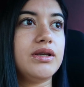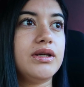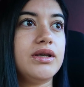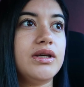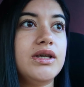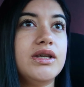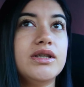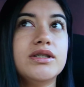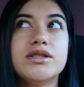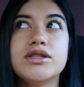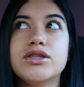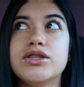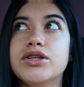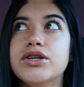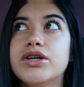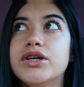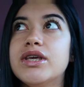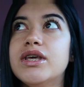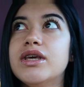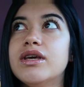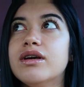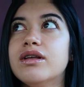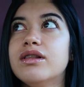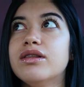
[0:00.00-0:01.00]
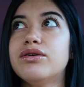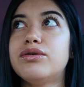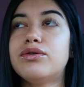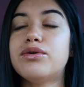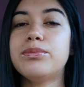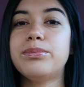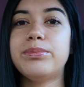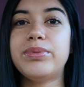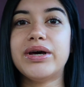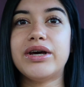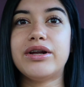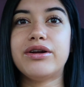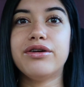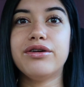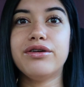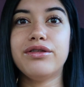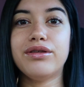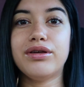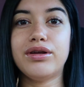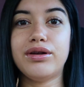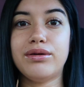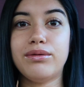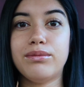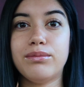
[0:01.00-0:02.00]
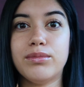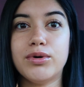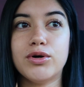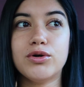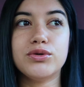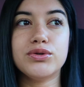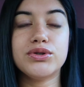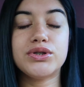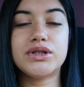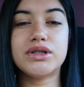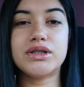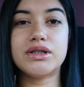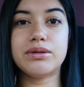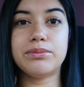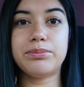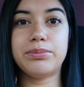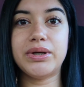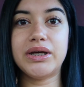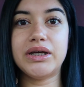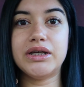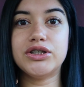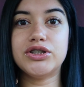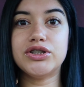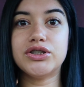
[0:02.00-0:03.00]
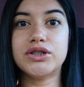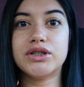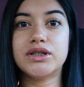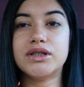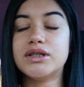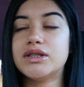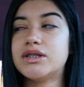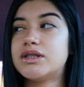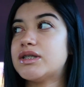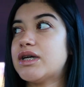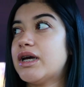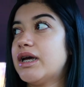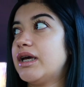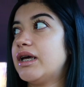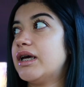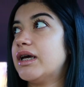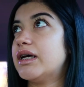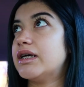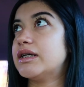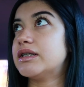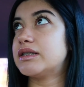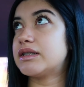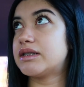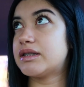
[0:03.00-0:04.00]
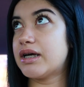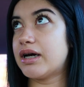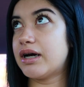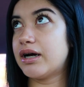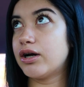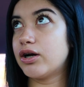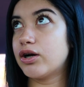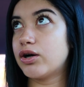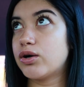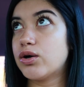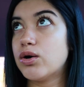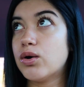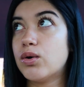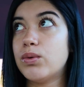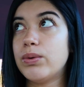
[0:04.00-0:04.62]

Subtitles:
He's looking a little better than most patients, I guess, that